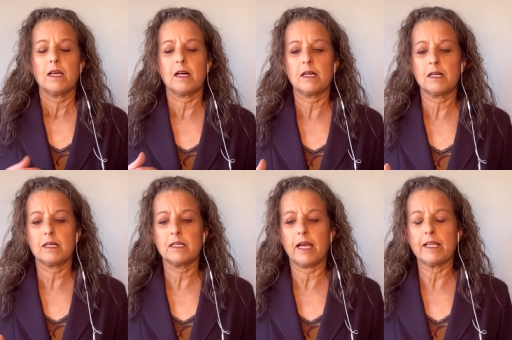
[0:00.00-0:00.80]

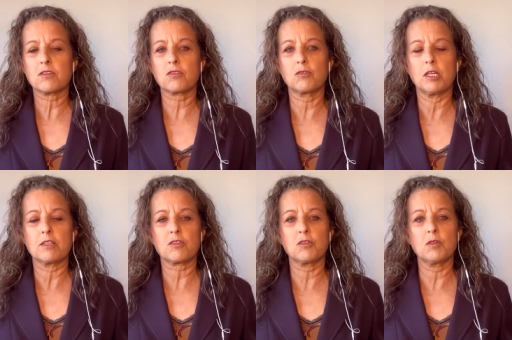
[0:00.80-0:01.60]
And so in
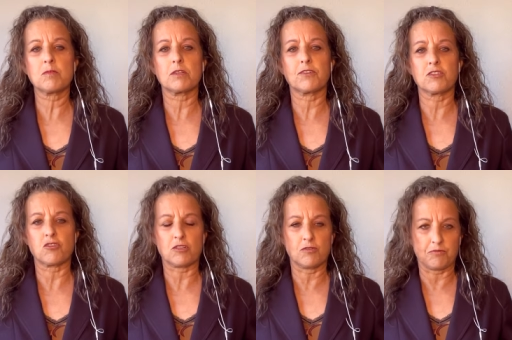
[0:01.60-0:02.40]
terms of
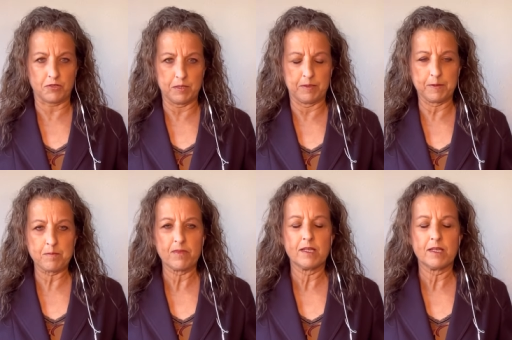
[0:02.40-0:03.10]
construction framing